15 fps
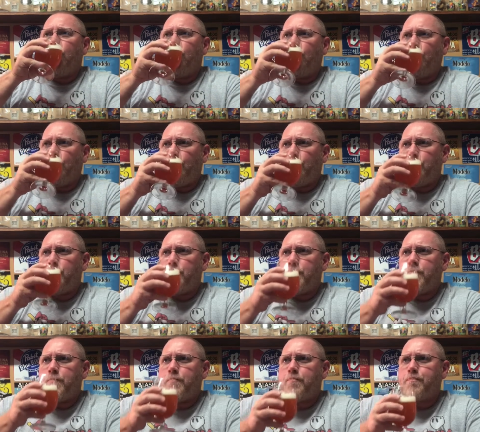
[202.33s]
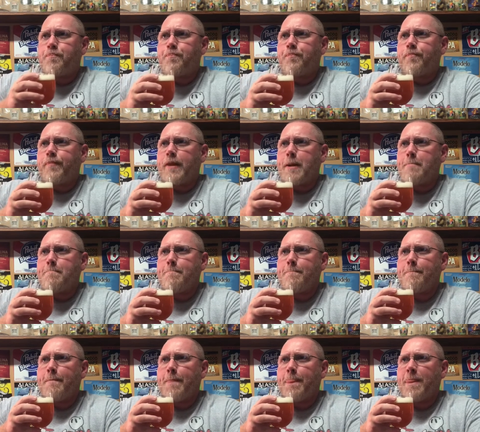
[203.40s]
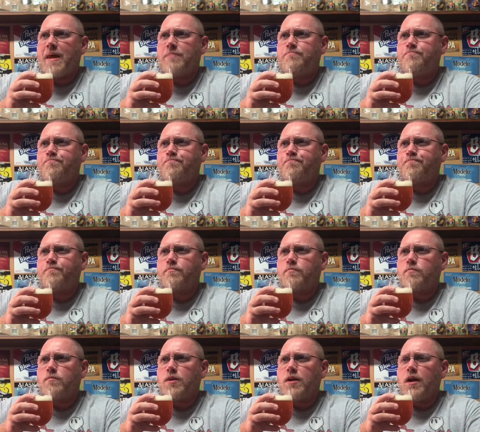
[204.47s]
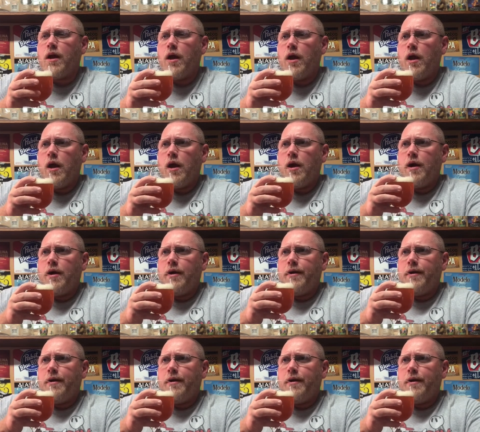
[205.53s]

(silence)